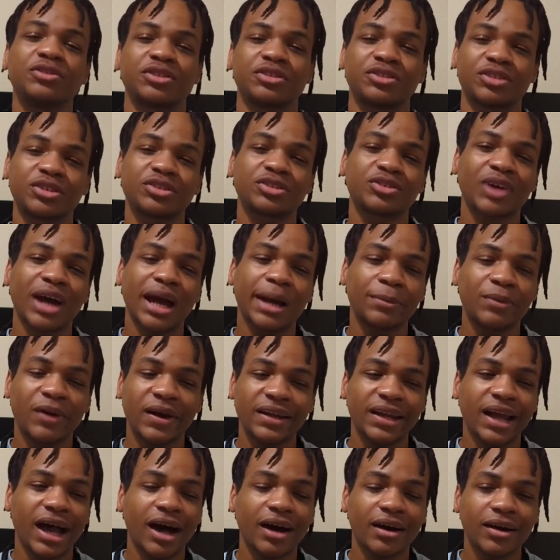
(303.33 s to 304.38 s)
for you to
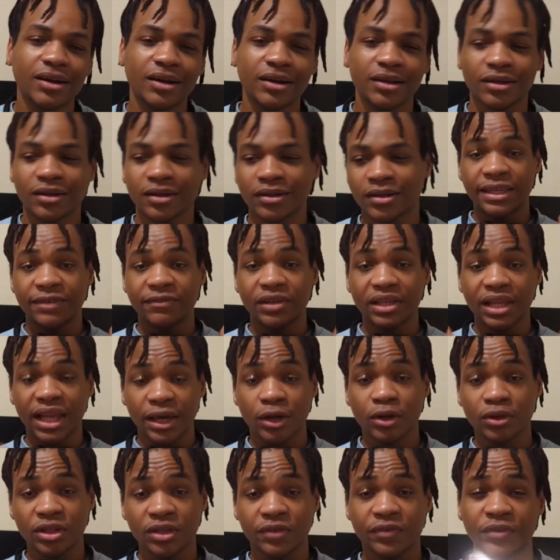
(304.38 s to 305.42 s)
subscribe right now and leave
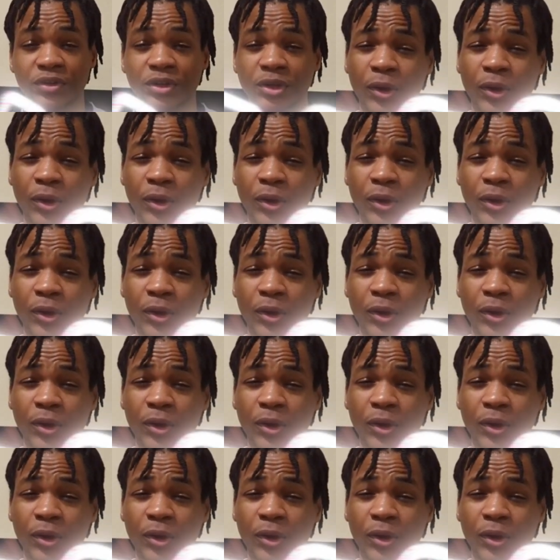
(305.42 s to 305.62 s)
a like on